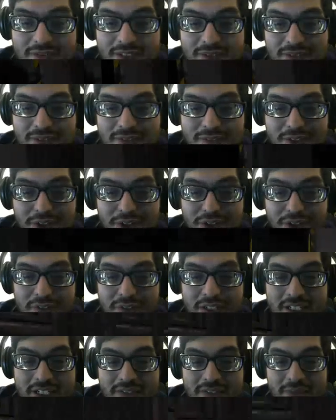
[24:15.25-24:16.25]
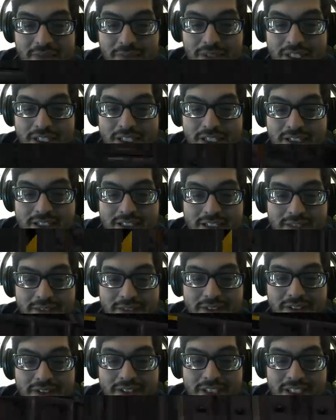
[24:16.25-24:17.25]
never heard of it, never played it, never
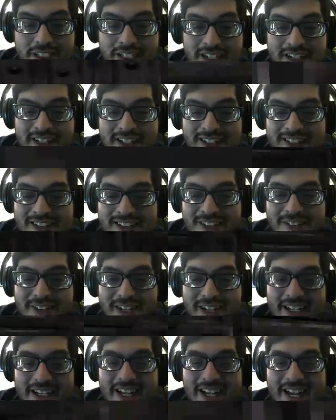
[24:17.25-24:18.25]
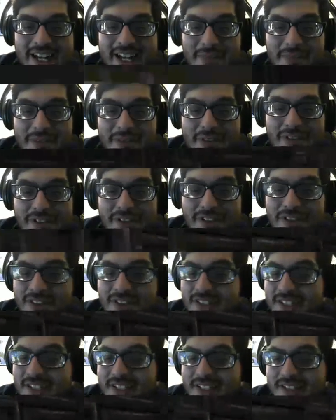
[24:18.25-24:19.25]
did it. So wait, an Amber
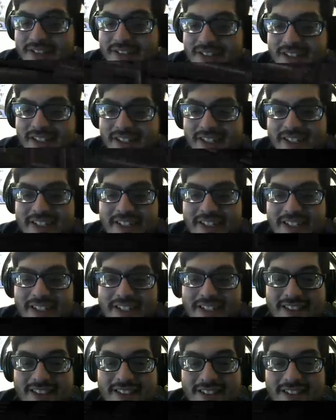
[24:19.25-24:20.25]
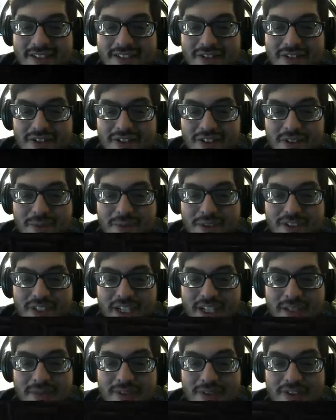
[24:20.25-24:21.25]
Alert in the UK is a snowstorm, whereas
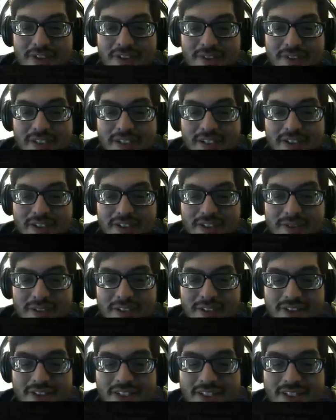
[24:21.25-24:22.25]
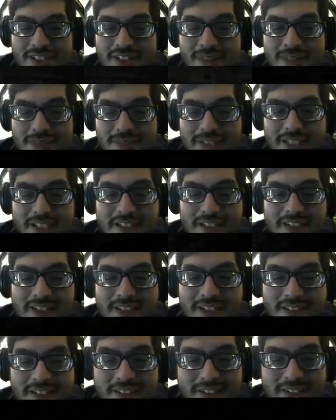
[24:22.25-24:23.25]
an Amber Alert over here is where there's a kidnapped kid.
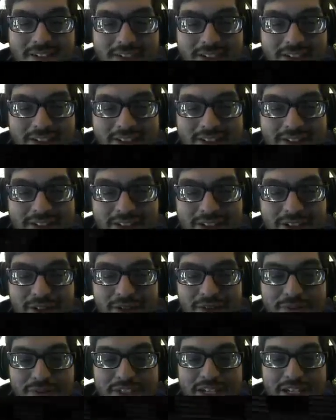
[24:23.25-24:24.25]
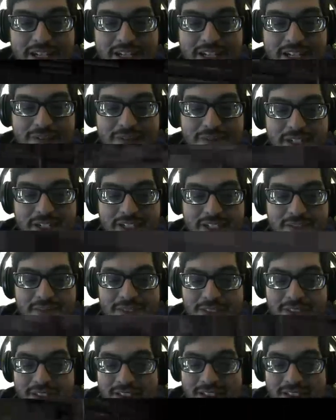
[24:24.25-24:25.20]
So, yeah, that's random.